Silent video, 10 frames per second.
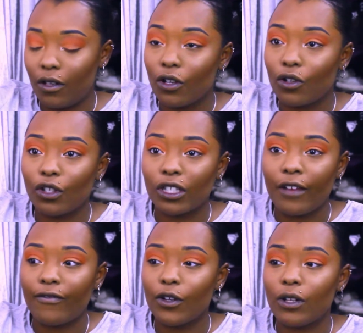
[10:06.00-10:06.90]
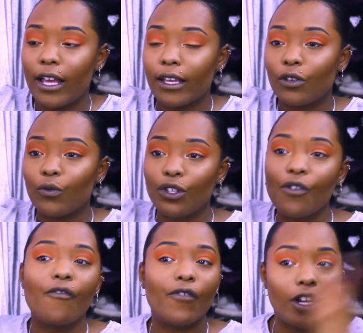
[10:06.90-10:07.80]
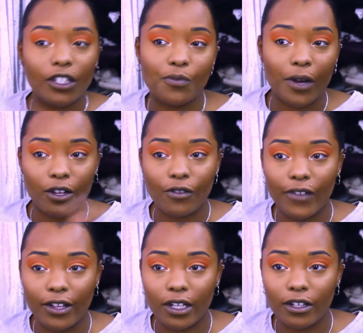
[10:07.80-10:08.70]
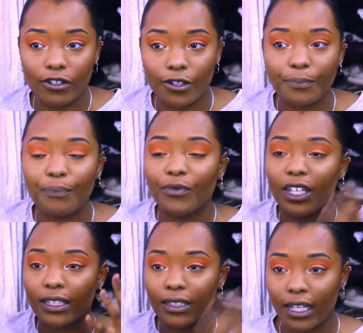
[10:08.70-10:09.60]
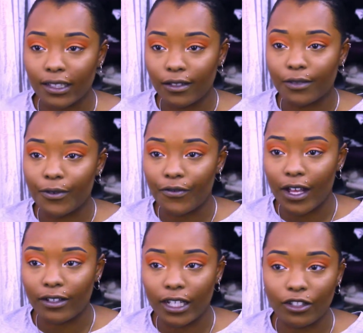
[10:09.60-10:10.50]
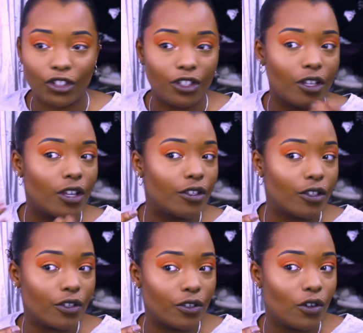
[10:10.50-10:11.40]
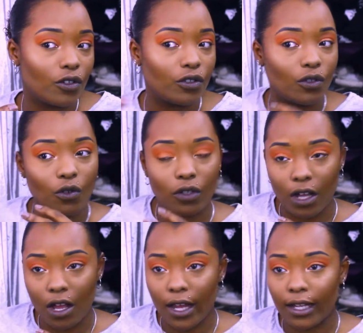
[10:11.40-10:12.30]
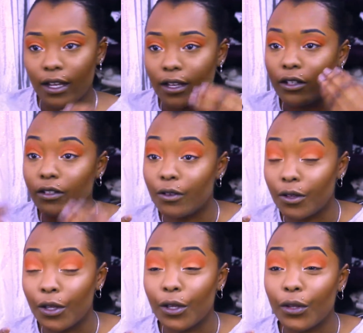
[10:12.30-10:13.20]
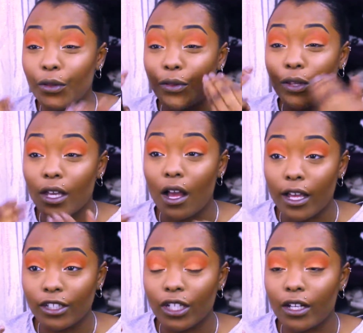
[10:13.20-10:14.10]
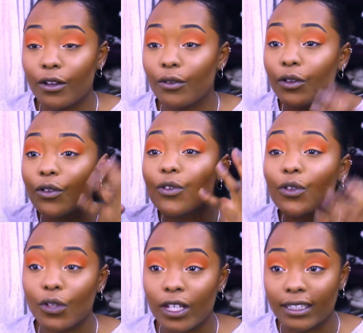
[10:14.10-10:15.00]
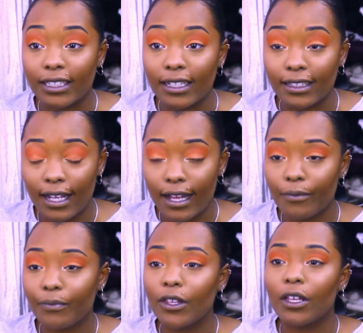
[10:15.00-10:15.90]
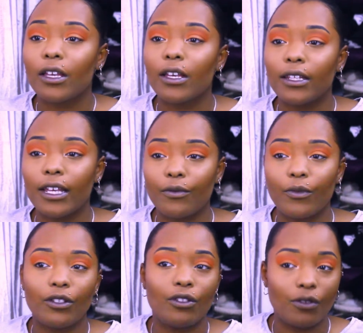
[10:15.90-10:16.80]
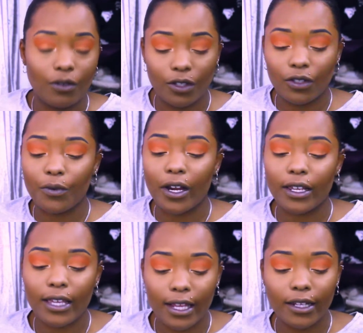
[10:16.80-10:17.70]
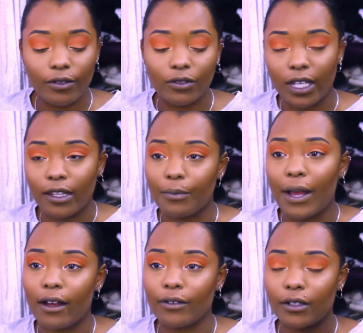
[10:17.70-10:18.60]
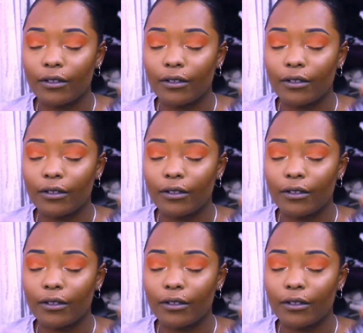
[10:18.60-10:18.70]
because I feel like when you first spray your foundation, it sets the foundation, the contour, the highlighter, the eyeshadow, it sets that. And then when you spray again, it'll set the powder